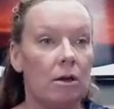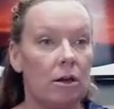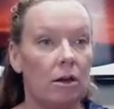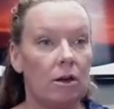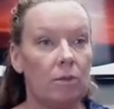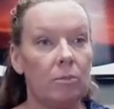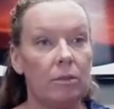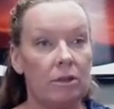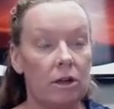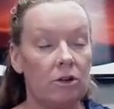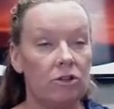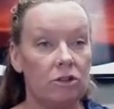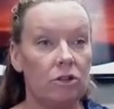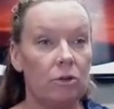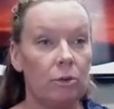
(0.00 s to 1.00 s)
but
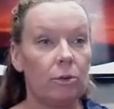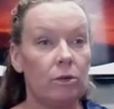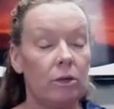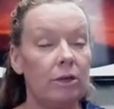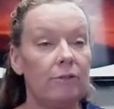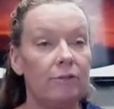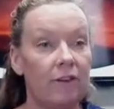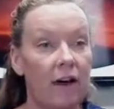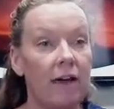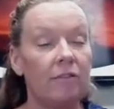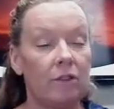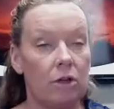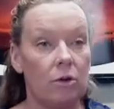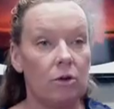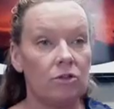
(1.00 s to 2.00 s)
there's, you eat 5
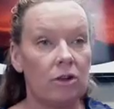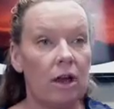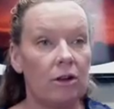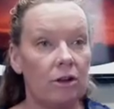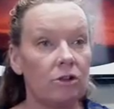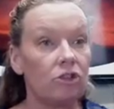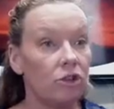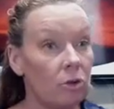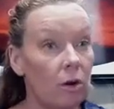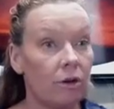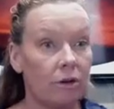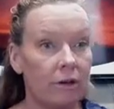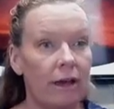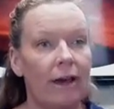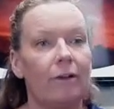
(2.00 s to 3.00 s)
of those. Now you're at
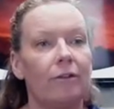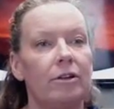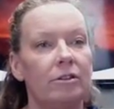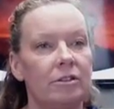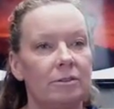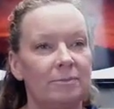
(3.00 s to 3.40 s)
200 calories.